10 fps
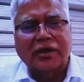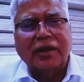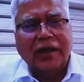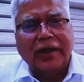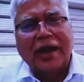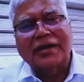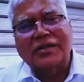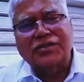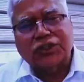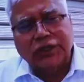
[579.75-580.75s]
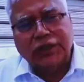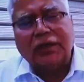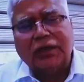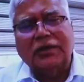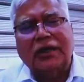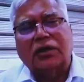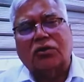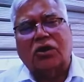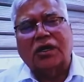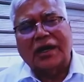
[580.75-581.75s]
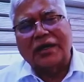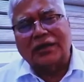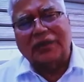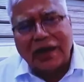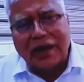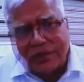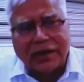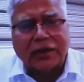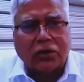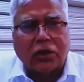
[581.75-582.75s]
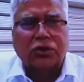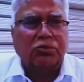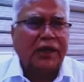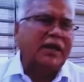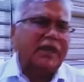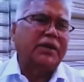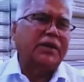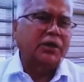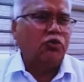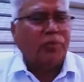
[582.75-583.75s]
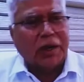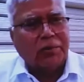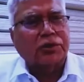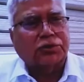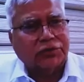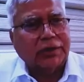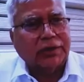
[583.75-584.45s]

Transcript: and I can share that record and I can get that record to anybody whom I want to share.